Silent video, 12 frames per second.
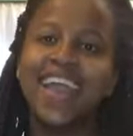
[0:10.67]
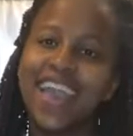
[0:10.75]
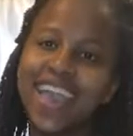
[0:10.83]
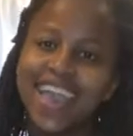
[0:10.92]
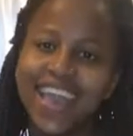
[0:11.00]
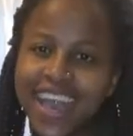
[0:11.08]

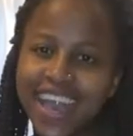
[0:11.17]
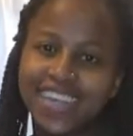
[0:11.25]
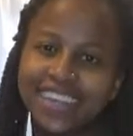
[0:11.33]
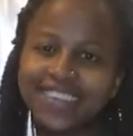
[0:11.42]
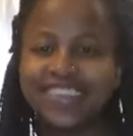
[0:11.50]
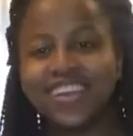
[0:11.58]
guys,
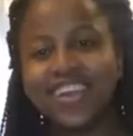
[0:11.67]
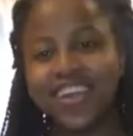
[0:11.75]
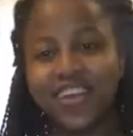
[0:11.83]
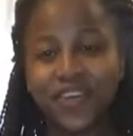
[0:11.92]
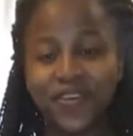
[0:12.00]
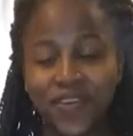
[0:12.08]
it's your
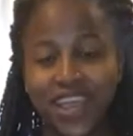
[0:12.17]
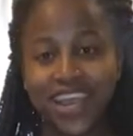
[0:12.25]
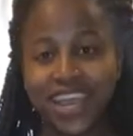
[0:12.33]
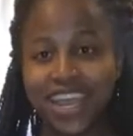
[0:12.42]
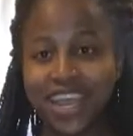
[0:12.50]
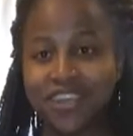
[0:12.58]
girl
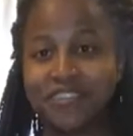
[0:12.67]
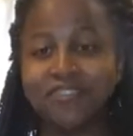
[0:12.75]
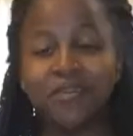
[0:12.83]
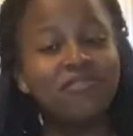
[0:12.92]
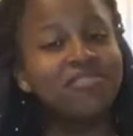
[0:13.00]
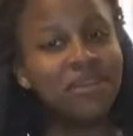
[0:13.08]
Queenie here
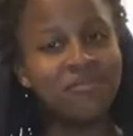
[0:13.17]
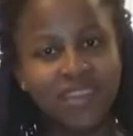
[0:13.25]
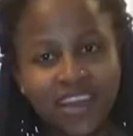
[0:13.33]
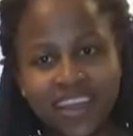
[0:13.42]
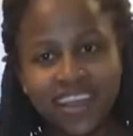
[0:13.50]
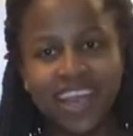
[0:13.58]
from
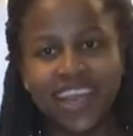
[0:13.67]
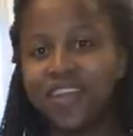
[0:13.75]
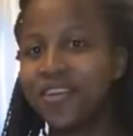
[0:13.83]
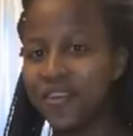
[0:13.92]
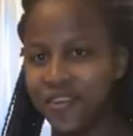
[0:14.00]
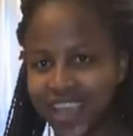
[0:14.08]

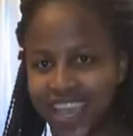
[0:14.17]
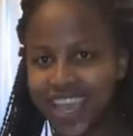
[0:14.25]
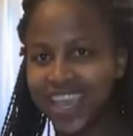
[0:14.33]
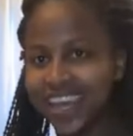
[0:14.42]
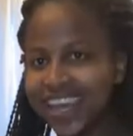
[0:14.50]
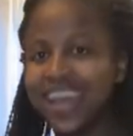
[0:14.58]
Jamaican
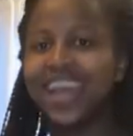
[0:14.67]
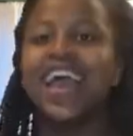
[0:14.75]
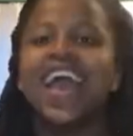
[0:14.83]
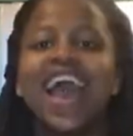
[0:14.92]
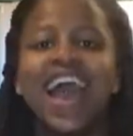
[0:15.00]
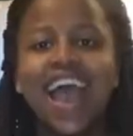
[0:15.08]
Queen,
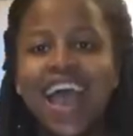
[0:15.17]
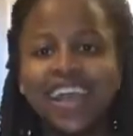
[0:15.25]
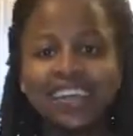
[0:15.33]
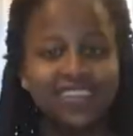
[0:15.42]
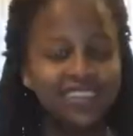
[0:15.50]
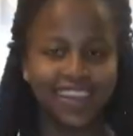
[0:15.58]

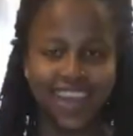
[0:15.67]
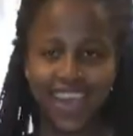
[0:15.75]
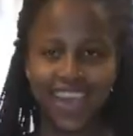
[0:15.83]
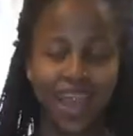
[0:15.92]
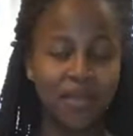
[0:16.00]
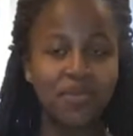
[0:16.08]
and
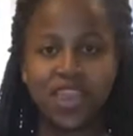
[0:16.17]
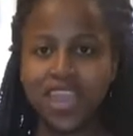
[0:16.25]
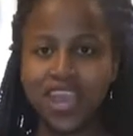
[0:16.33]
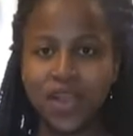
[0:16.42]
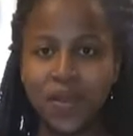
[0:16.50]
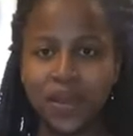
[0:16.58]
today I'm
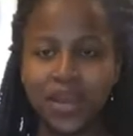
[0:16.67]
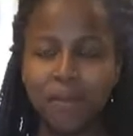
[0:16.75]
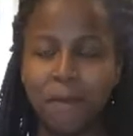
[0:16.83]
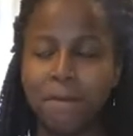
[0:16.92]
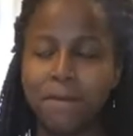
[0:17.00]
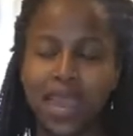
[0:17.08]
here with an
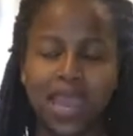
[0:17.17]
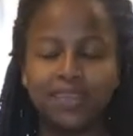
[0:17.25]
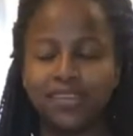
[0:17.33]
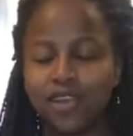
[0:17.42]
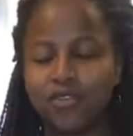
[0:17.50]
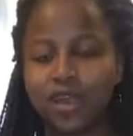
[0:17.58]

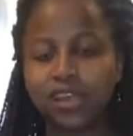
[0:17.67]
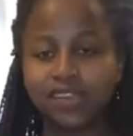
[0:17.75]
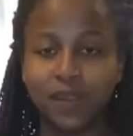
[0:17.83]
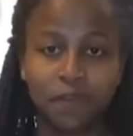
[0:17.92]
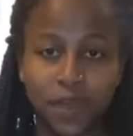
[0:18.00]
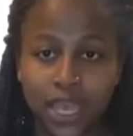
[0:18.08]
amazing
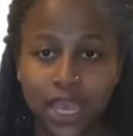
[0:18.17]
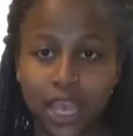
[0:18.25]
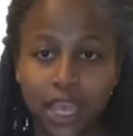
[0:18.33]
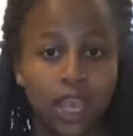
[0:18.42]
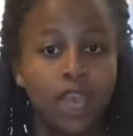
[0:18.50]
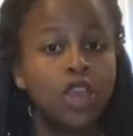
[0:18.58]

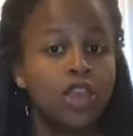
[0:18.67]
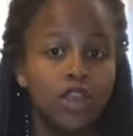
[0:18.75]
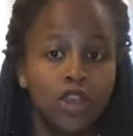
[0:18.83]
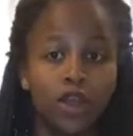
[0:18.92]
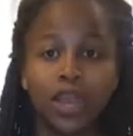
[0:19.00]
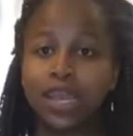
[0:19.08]
recipe. You
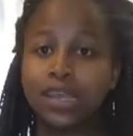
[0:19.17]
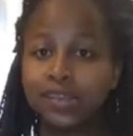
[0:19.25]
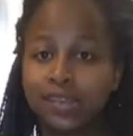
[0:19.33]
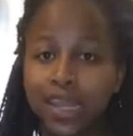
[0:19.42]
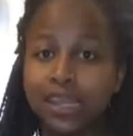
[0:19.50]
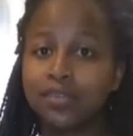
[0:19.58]
know
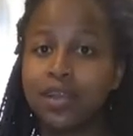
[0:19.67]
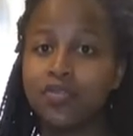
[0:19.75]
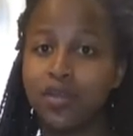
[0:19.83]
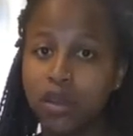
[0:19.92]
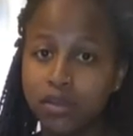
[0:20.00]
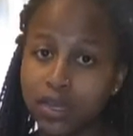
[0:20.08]
Easter is
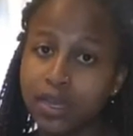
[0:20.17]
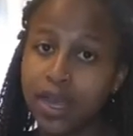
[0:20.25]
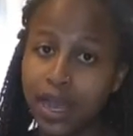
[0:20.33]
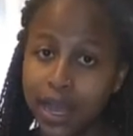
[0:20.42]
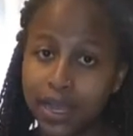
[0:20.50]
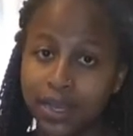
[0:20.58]
around the
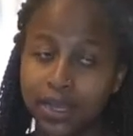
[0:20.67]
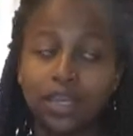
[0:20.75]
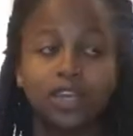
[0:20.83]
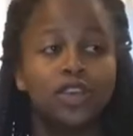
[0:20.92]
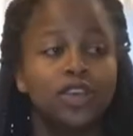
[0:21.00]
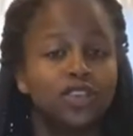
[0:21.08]
corner,
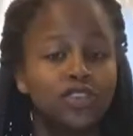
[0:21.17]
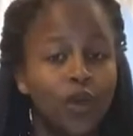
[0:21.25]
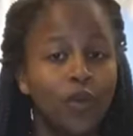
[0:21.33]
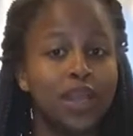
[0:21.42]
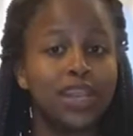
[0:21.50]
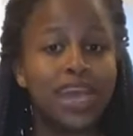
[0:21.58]

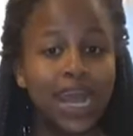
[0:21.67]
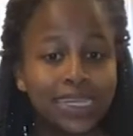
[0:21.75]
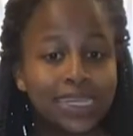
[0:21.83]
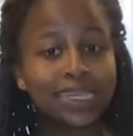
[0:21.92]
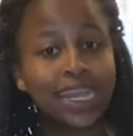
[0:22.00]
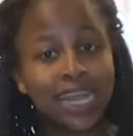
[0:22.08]
so with
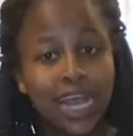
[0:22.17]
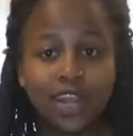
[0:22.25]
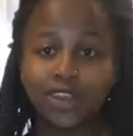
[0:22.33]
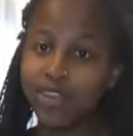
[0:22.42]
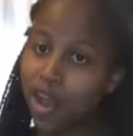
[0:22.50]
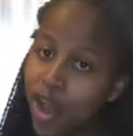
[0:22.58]
that said
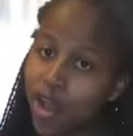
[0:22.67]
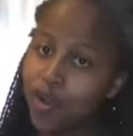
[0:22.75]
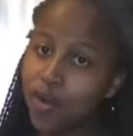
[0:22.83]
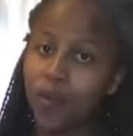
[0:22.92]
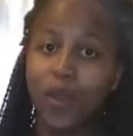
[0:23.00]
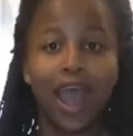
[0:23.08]
and
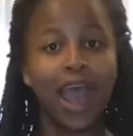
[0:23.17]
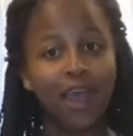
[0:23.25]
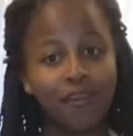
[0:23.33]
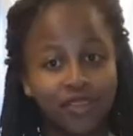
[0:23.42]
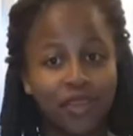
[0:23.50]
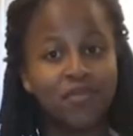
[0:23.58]
done, we
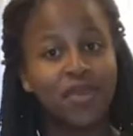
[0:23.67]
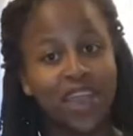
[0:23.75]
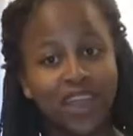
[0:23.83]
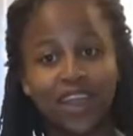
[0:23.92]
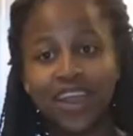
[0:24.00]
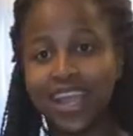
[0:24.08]
have to
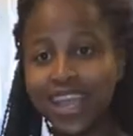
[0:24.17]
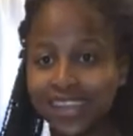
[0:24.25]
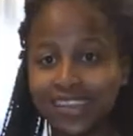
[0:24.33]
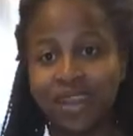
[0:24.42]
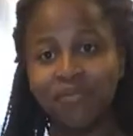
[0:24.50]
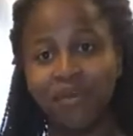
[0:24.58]
make our
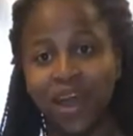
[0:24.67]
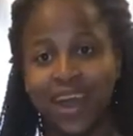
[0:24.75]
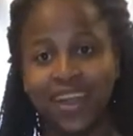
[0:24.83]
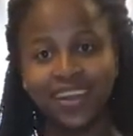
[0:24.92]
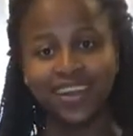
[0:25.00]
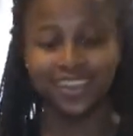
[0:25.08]
Easter bun.